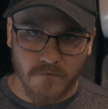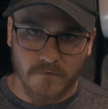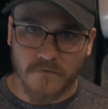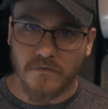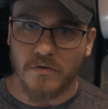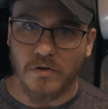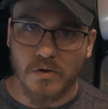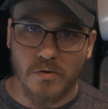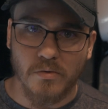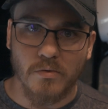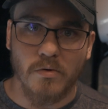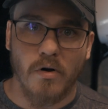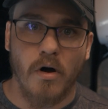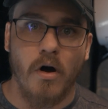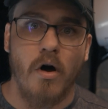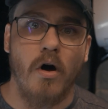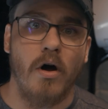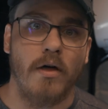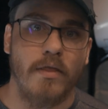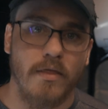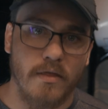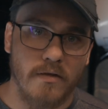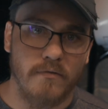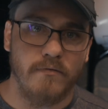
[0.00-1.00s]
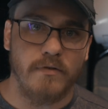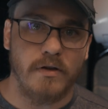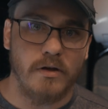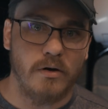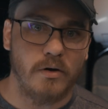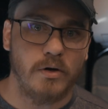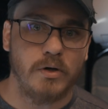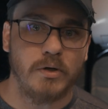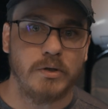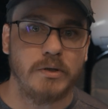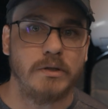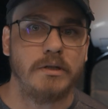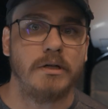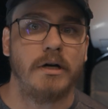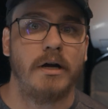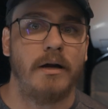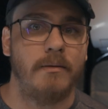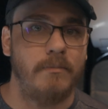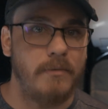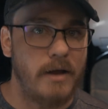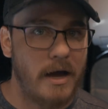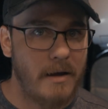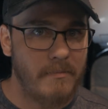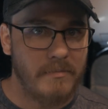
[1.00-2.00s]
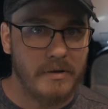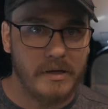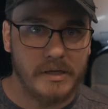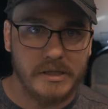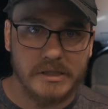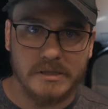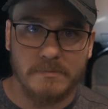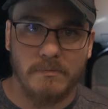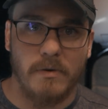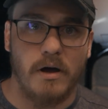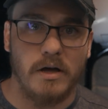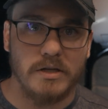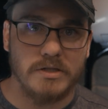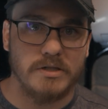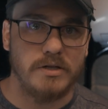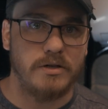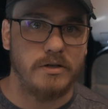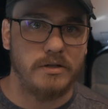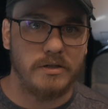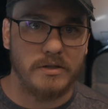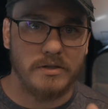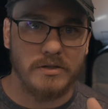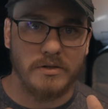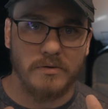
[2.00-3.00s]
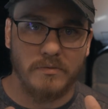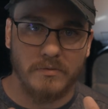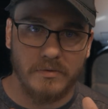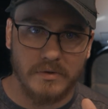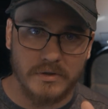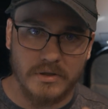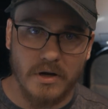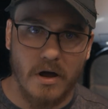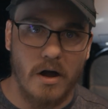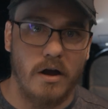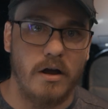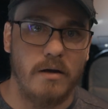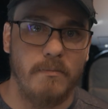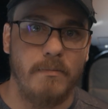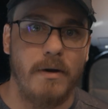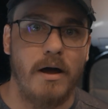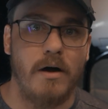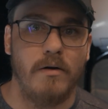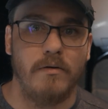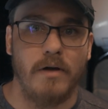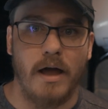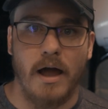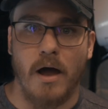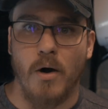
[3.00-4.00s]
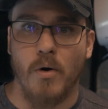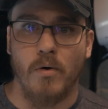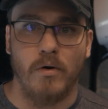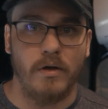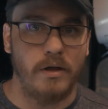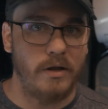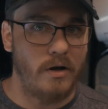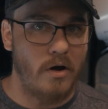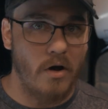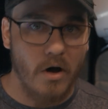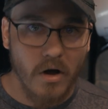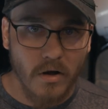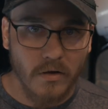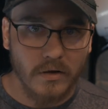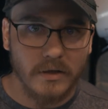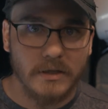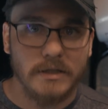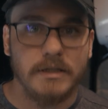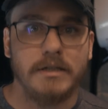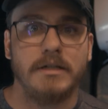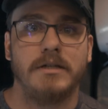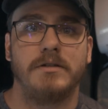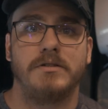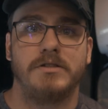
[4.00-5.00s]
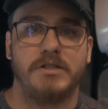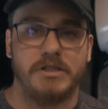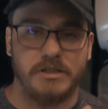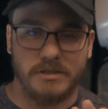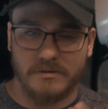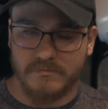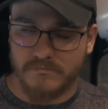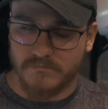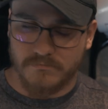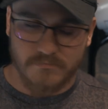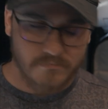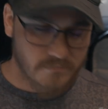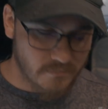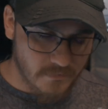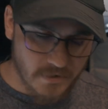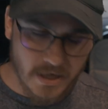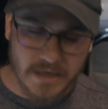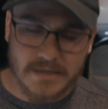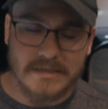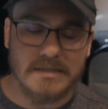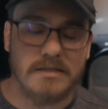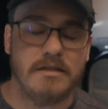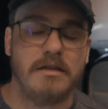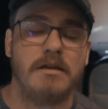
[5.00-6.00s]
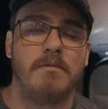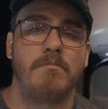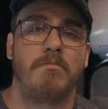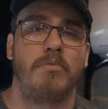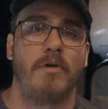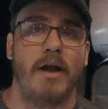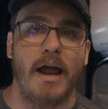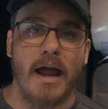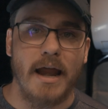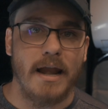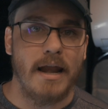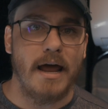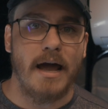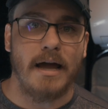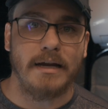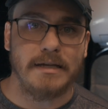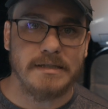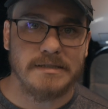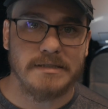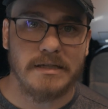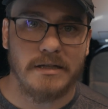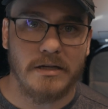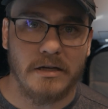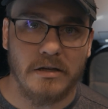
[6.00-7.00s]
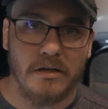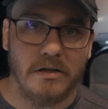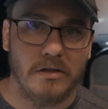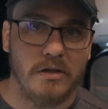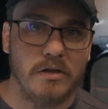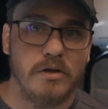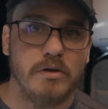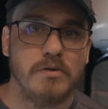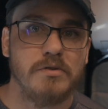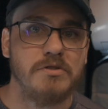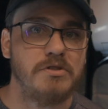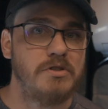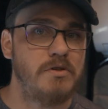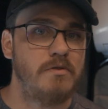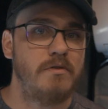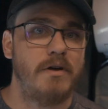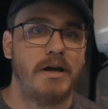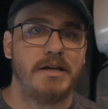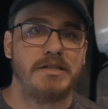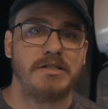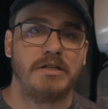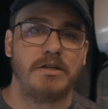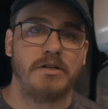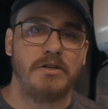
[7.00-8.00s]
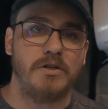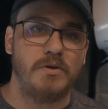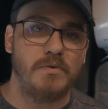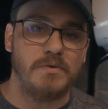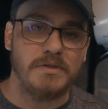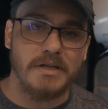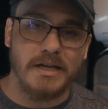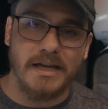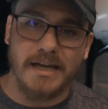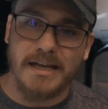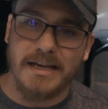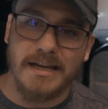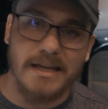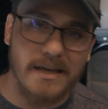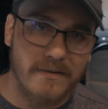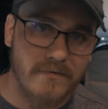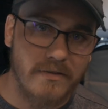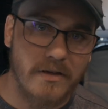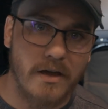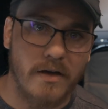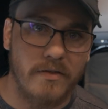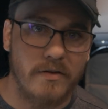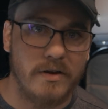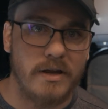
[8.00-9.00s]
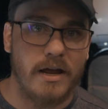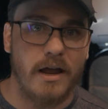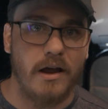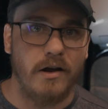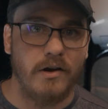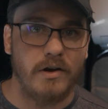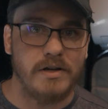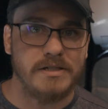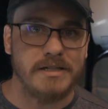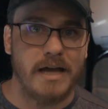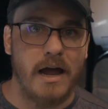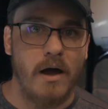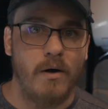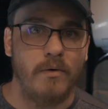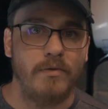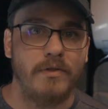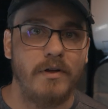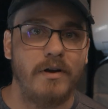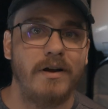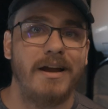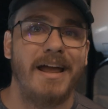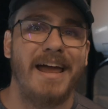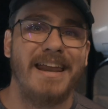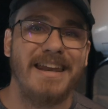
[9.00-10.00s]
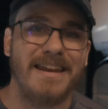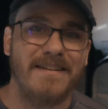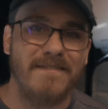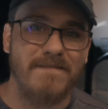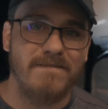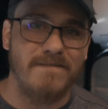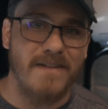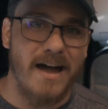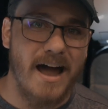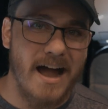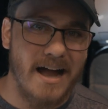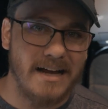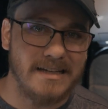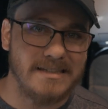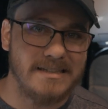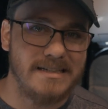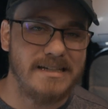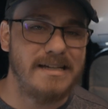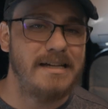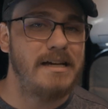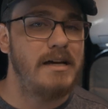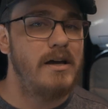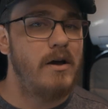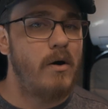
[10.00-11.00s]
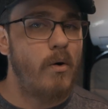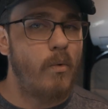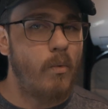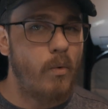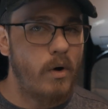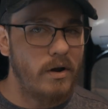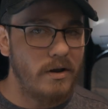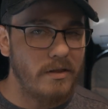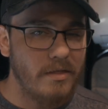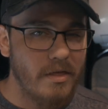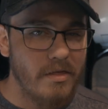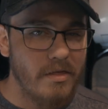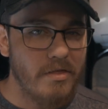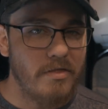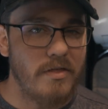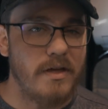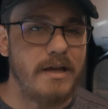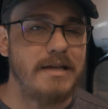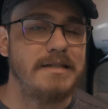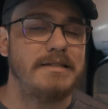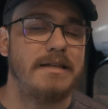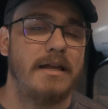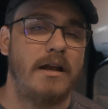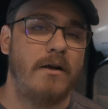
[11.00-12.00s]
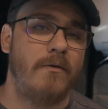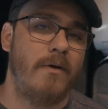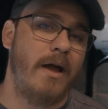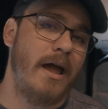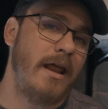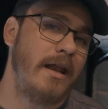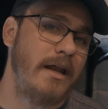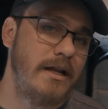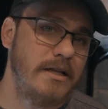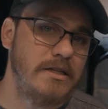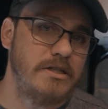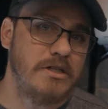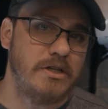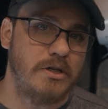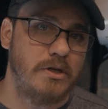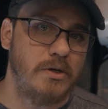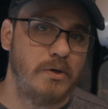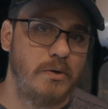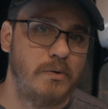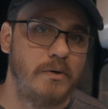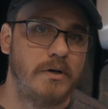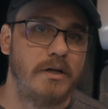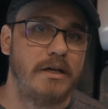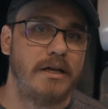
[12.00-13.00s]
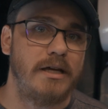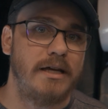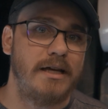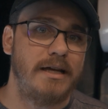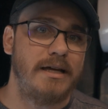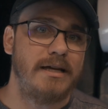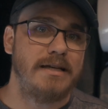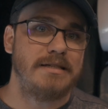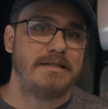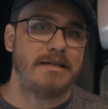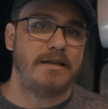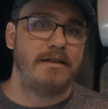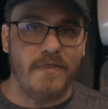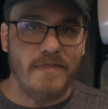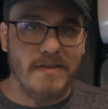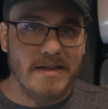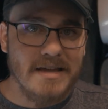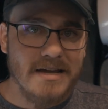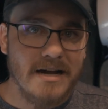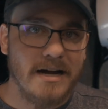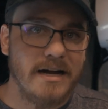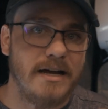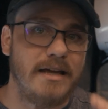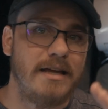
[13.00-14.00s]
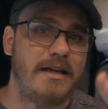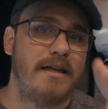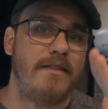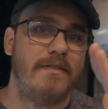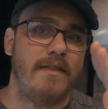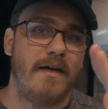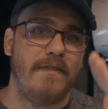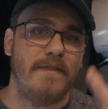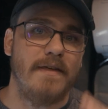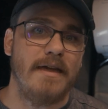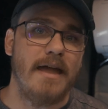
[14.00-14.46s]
few on the vehicle. I'm not being sponsored to talk about Owl at all. Just that's the brand I decided to use. You guys can use any of the other carriers out there, and in fact, one of the things that I ran into is that the cut-in that